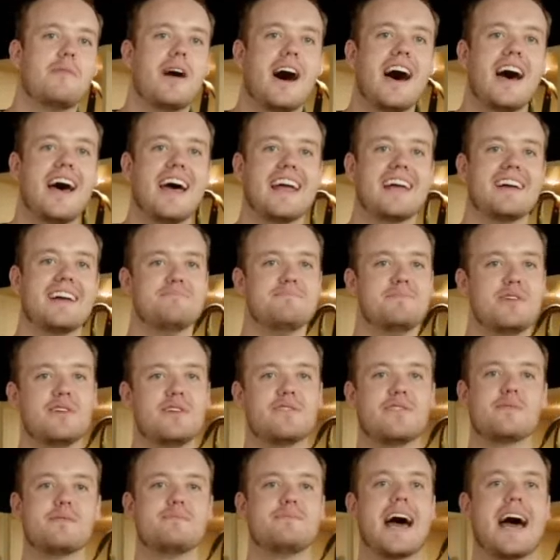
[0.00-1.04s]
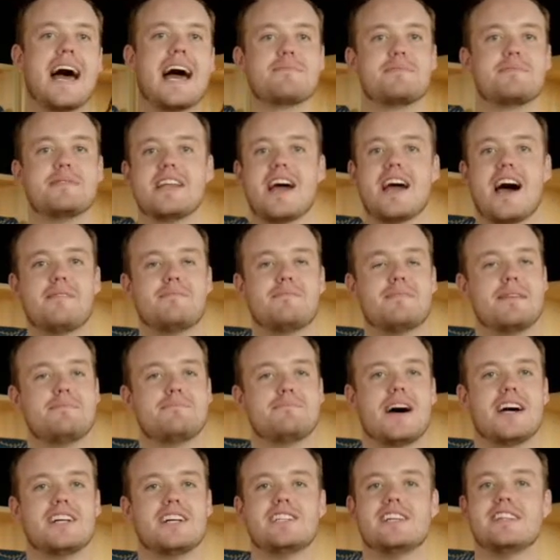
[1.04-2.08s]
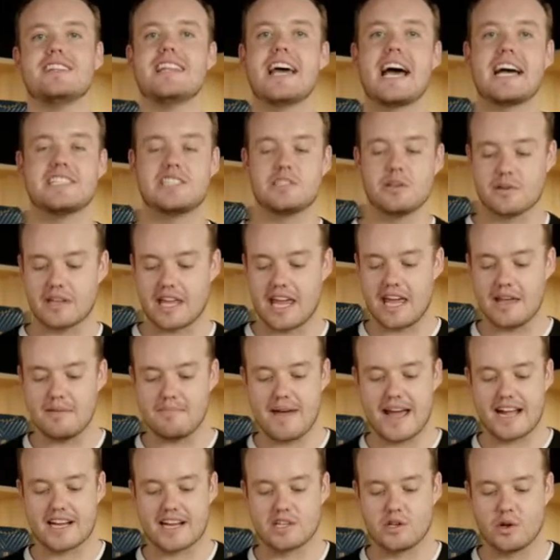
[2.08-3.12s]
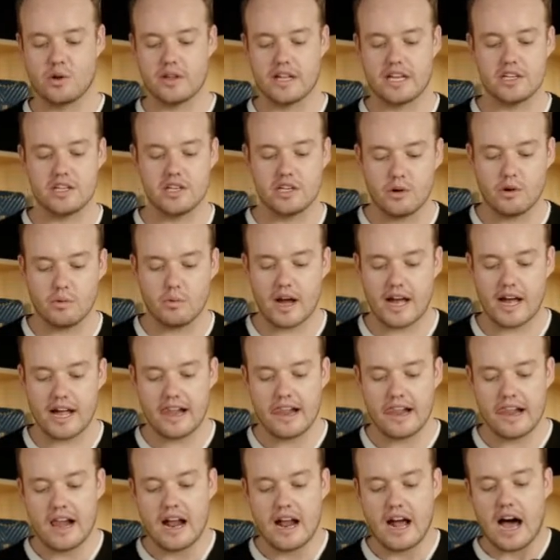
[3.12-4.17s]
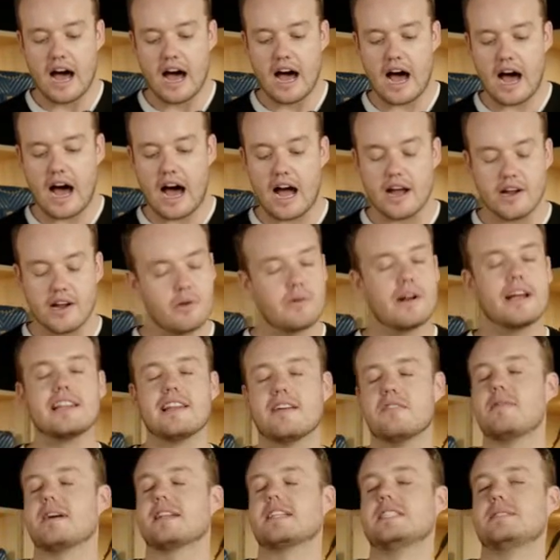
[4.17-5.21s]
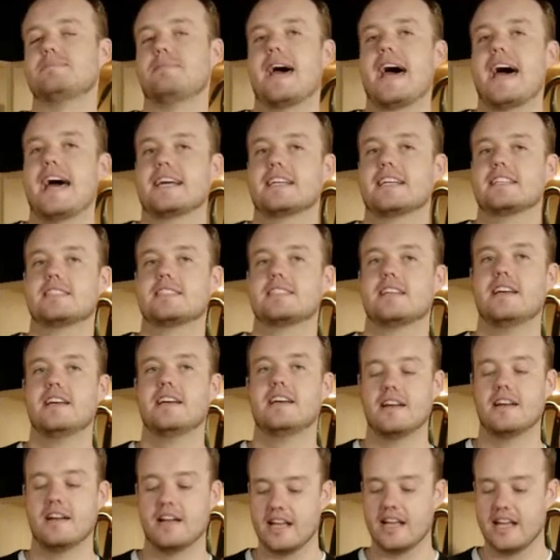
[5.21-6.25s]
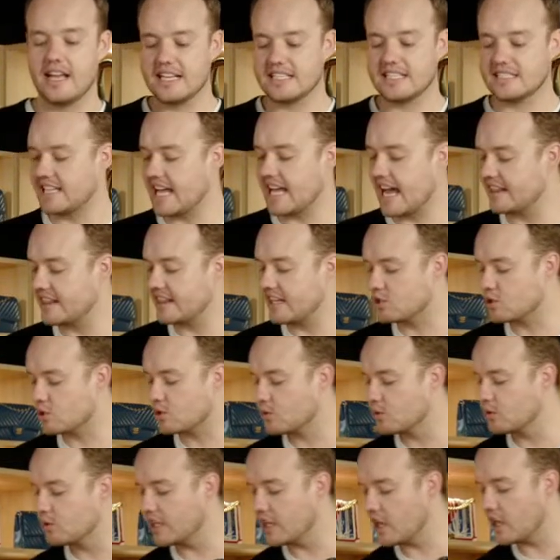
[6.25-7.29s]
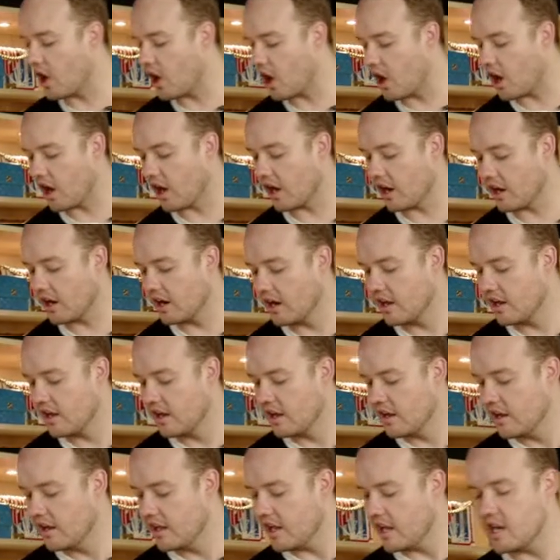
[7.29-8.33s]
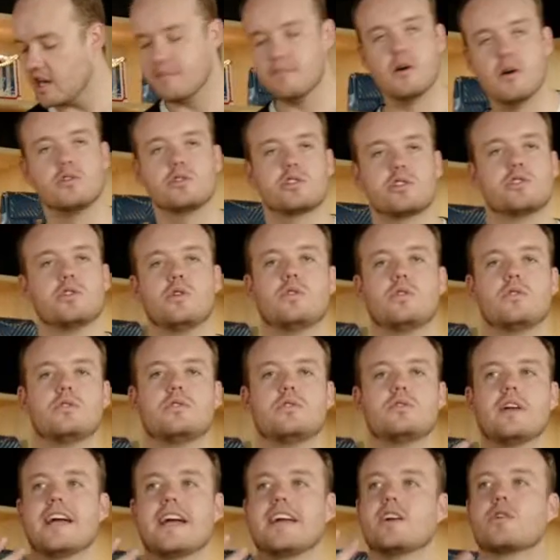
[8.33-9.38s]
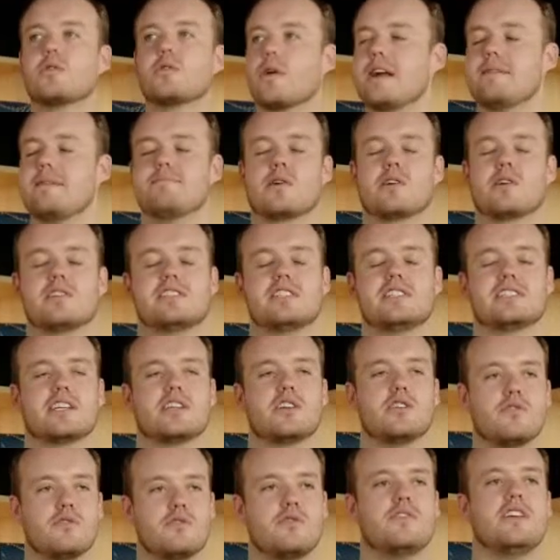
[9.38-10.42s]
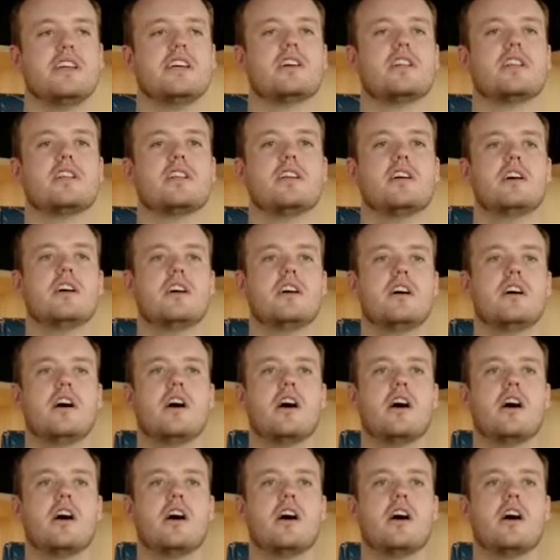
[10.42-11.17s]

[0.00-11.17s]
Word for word: oh my, a beautiful bag, but not my budget. That's okay, Magnolia. You know what? You know what I love about these bags? Is that they truly are an emotional, like great purchase. Like you feel